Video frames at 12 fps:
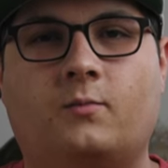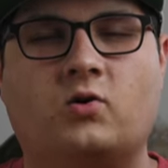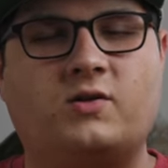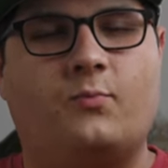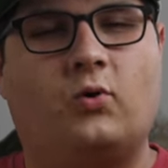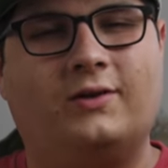
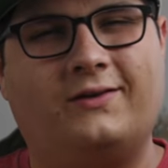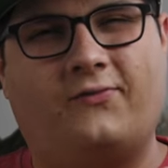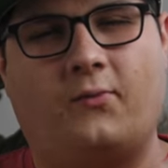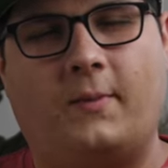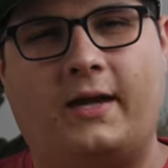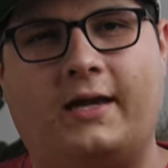Most importantly
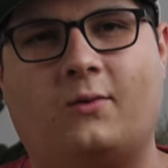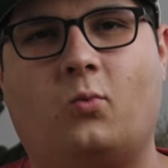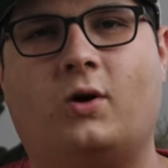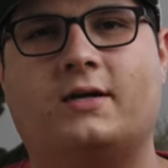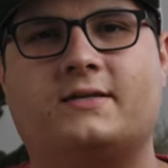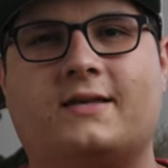for me
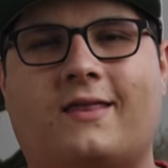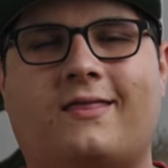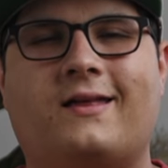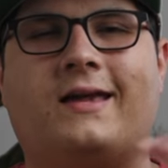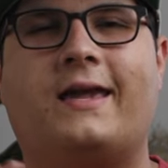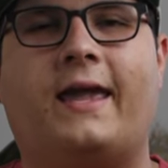was
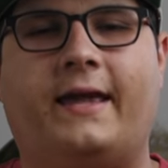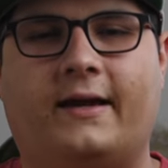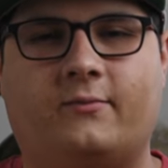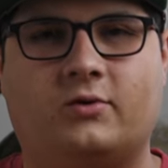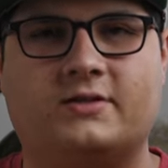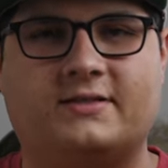the
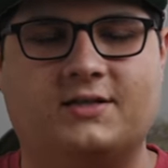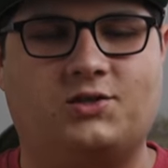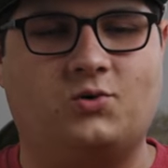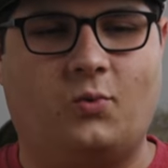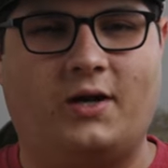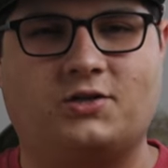camera
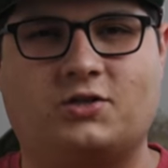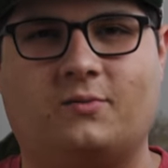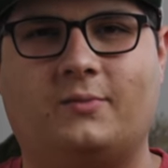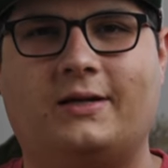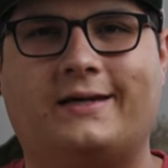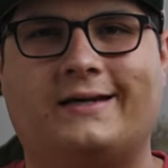
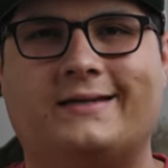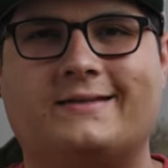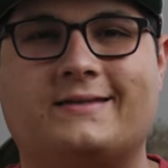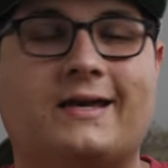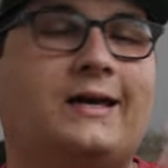situation because